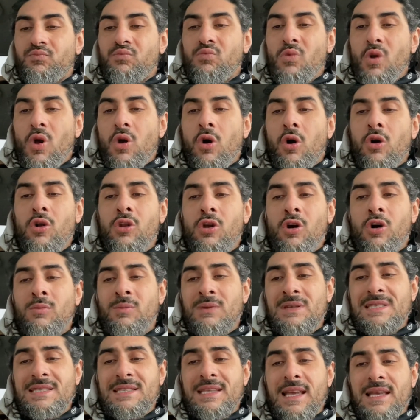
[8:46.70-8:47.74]
Oklahoma
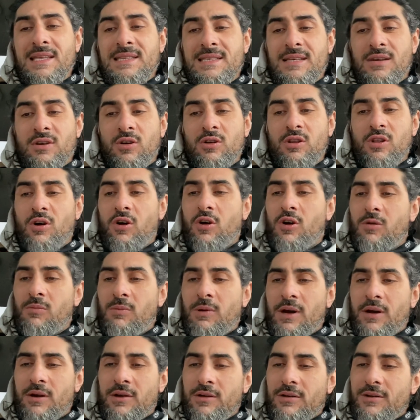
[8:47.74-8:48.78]
State's in
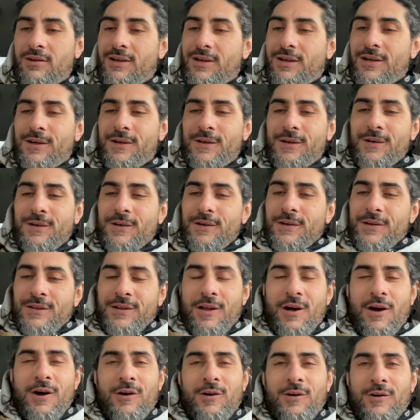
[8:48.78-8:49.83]
Oklahoma.
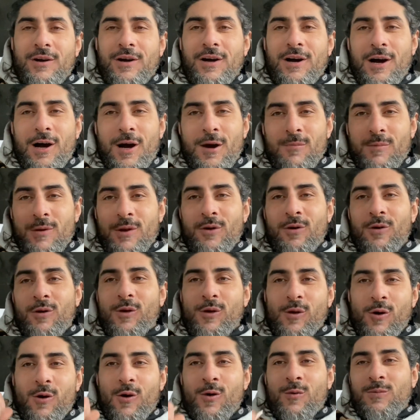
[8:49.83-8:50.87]
Now, I'm an
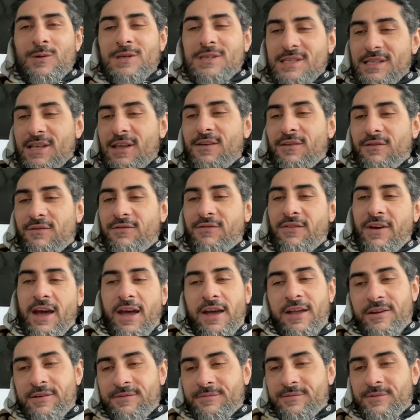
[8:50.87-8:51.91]
Oklahoma State
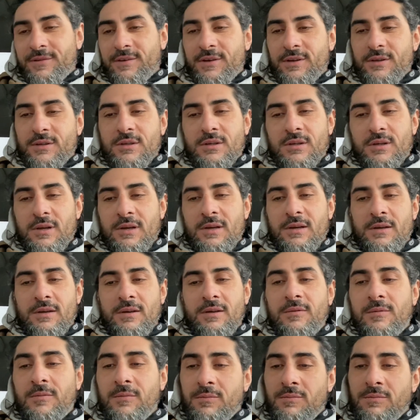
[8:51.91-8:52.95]
fan,
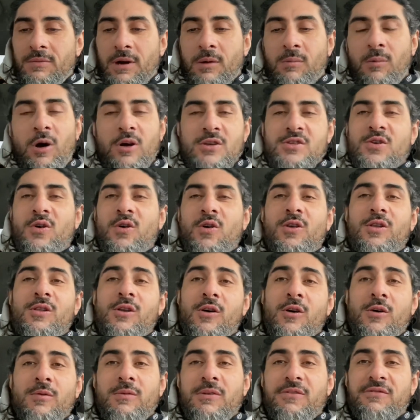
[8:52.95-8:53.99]
but I'm also
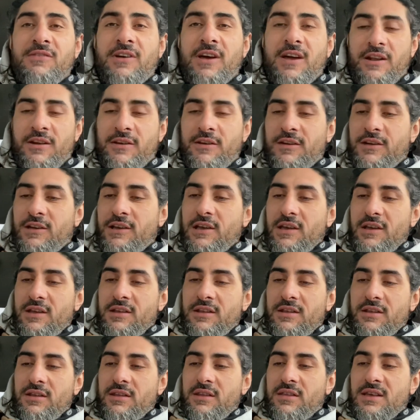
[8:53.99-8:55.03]
Oklahoma fan.
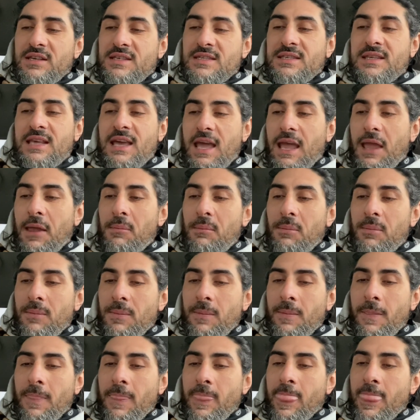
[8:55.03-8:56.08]
This game
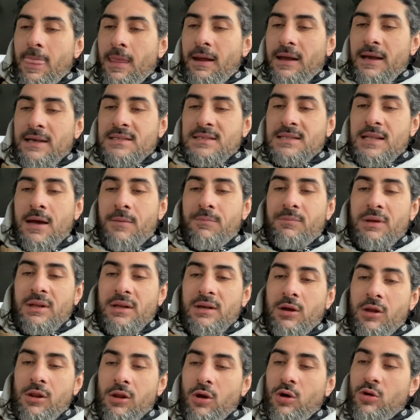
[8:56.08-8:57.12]
has not been
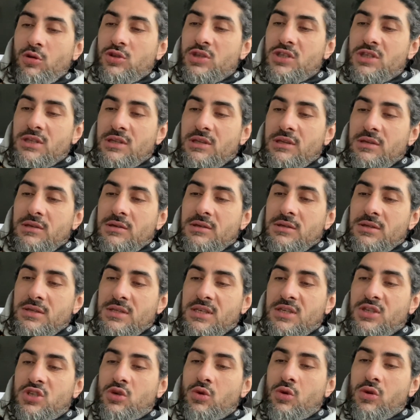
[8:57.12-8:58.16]
close
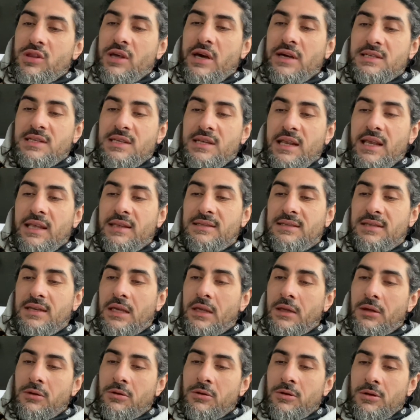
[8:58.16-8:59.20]
since
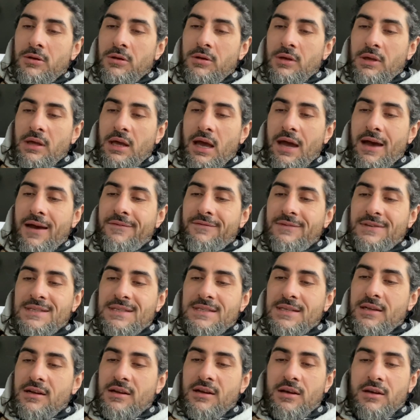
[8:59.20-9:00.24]
2018. I haven't
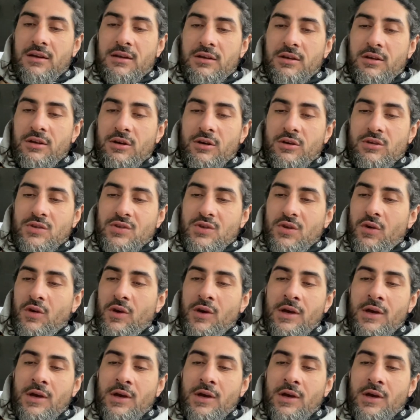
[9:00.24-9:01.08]
seen a, you know, so,